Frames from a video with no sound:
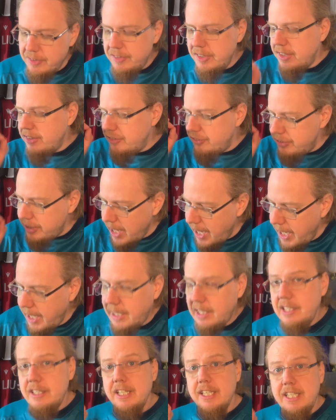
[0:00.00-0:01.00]
It's
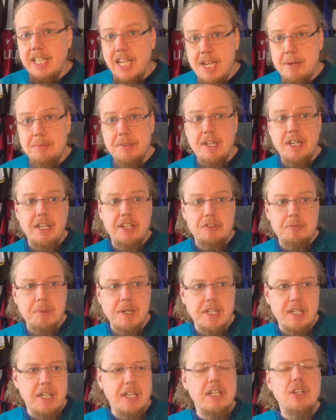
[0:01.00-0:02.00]
exactly the game that I
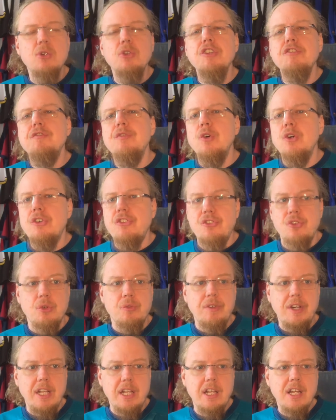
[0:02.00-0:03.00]
expected. And it could have worked so
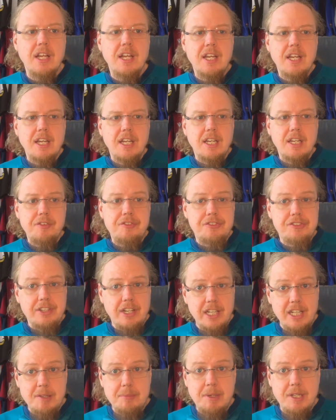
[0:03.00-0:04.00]
well if
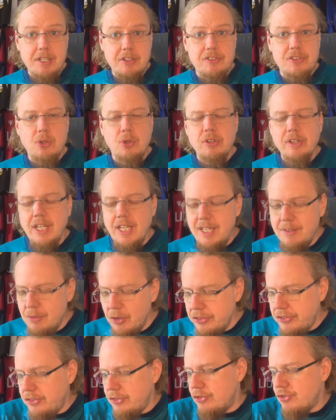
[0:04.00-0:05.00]
Saelemaekers a goal, he
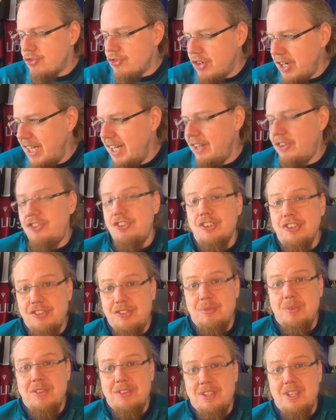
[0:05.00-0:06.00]
was really
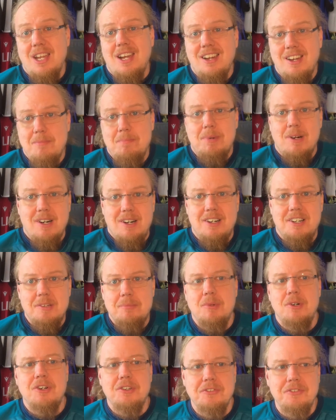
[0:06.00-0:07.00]
just with the upper
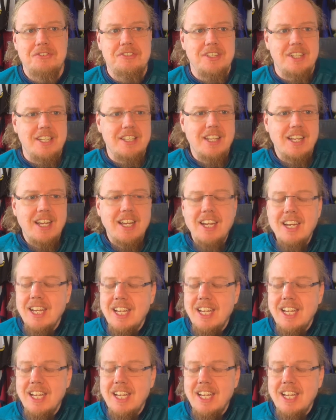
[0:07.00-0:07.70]
arm offside.